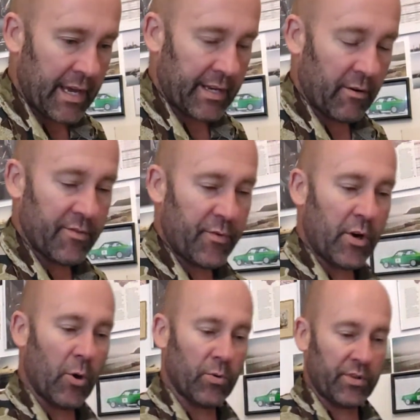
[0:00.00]
Now, if we
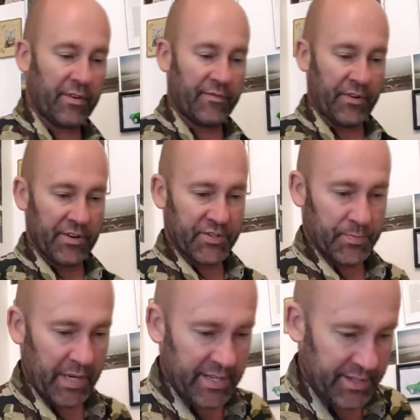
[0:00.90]
go to the first
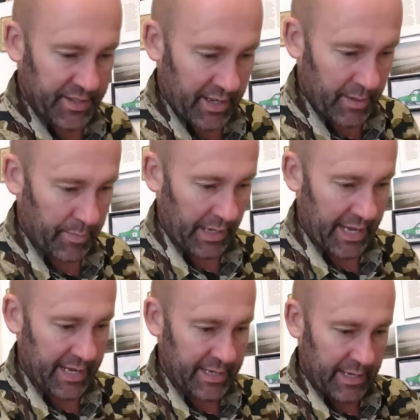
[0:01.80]
piece that you
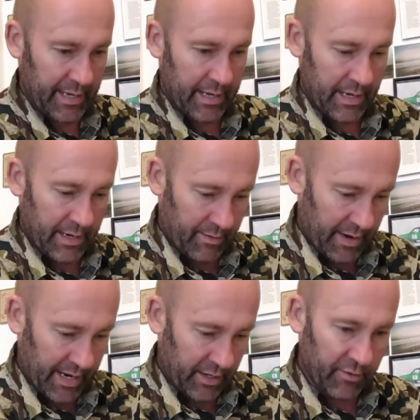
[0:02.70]
played,
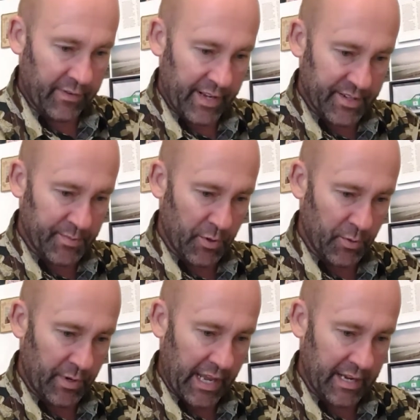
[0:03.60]
right, Lovely as
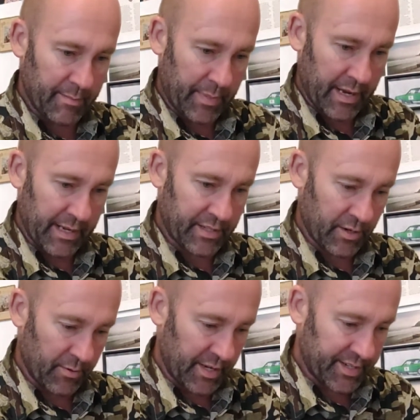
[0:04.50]
Moonlight by
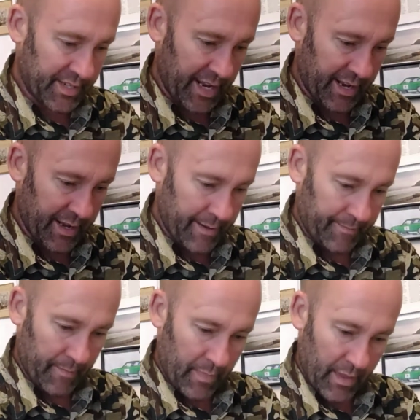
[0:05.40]
Tony Skinner,
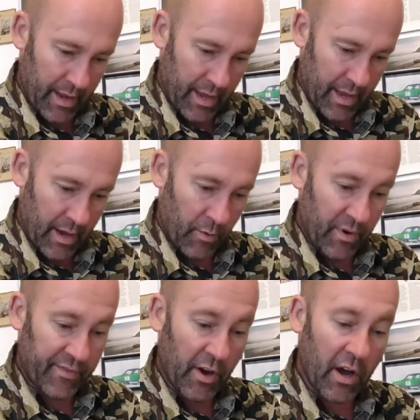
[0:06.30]

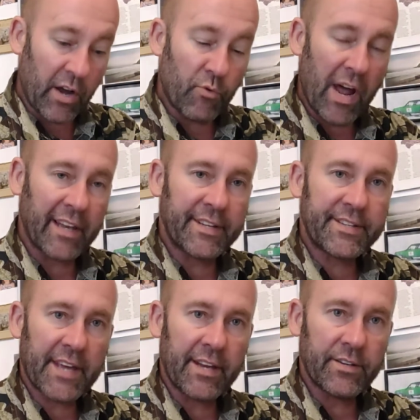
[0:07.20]
we've got a
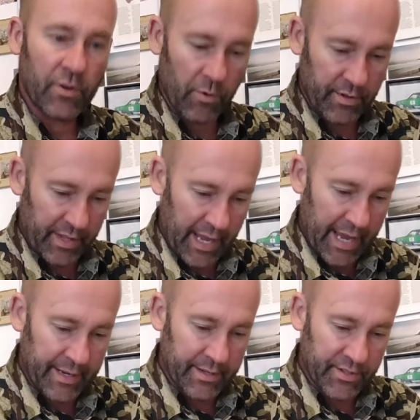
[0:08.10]
rallentando at the
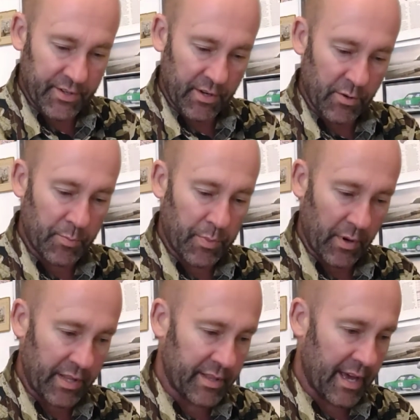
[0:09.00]
end, so you would
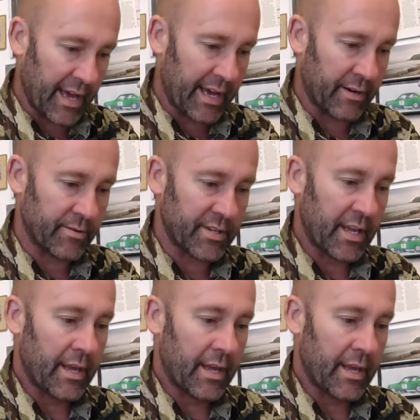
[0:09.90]
point that out.